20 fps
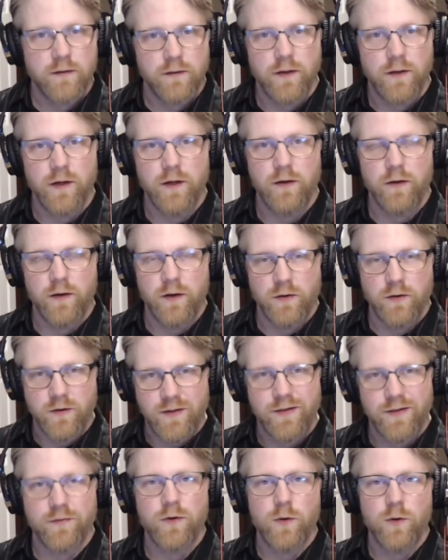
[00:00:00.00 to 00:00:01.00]
They're
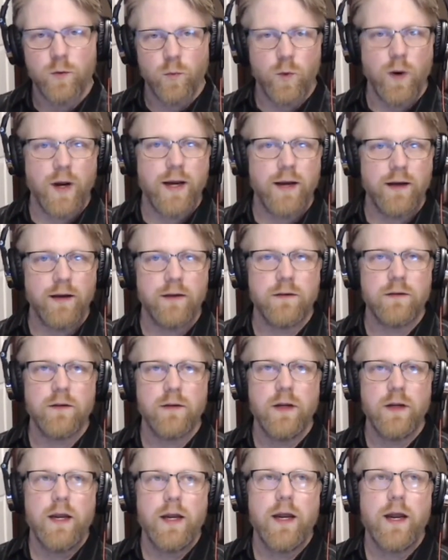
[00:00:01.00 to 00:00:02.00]
different ways,
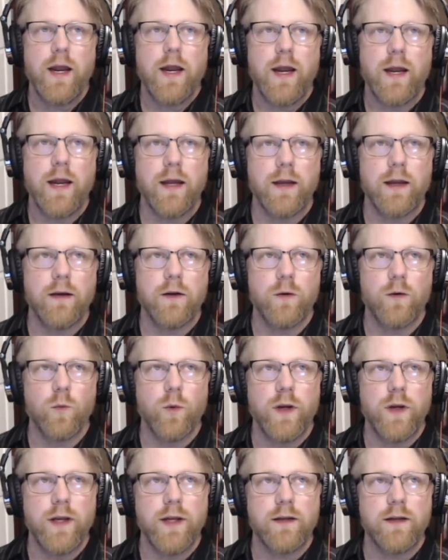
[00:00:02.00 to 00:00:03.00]
and
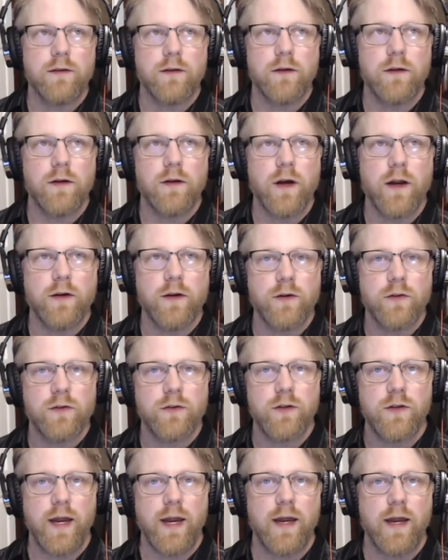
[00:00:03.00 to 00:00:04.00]
we need to
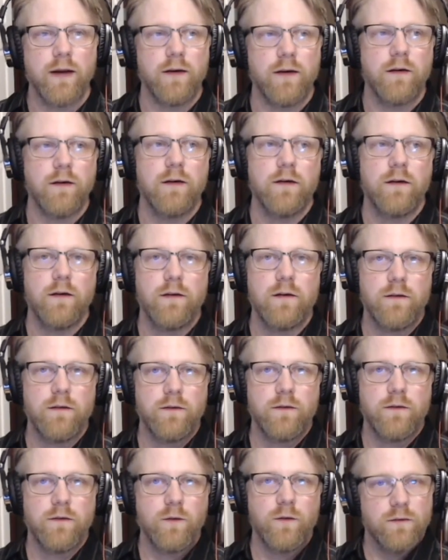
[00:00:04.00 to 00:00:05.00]
understand,
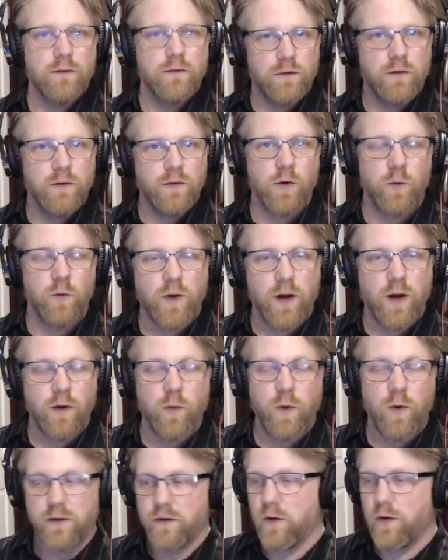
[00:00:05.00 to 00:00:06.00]
kind of
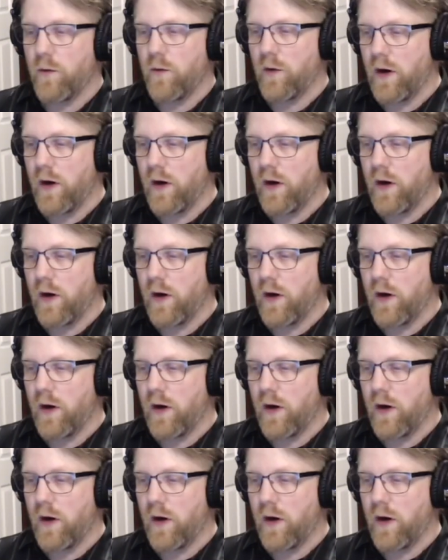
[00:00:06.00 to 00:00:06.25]
what's going